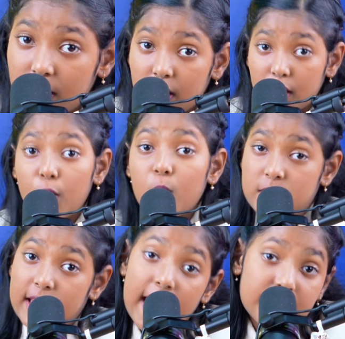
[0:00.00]
On the
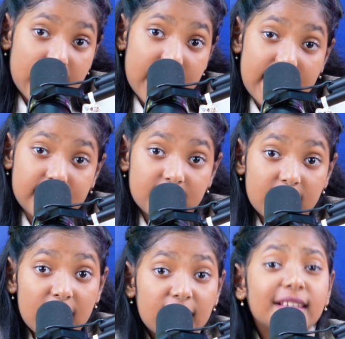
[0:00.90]
other hand,
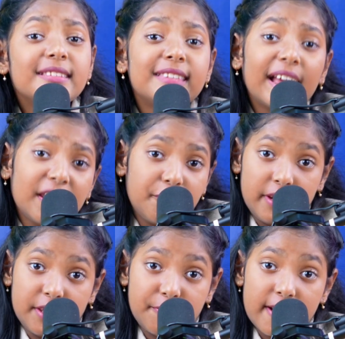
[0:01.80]
the secondary
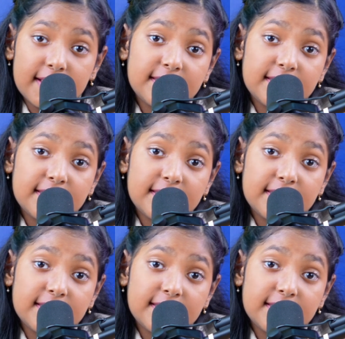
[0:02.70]
stress